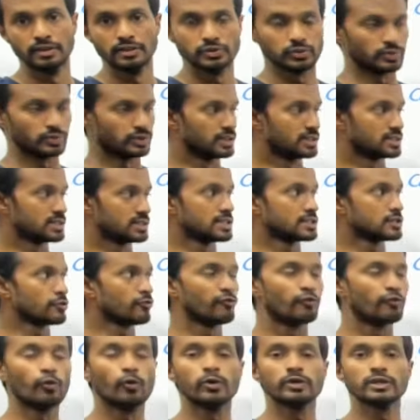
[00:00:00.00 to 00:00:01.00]
So this is a
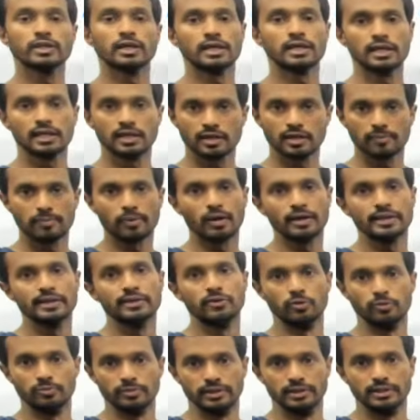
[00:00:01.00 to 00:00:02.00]
fourth degree
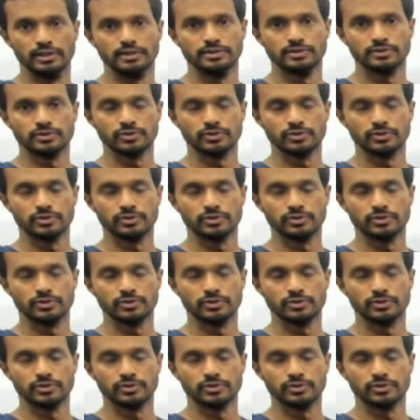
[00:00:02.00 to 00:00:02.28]
polynomial.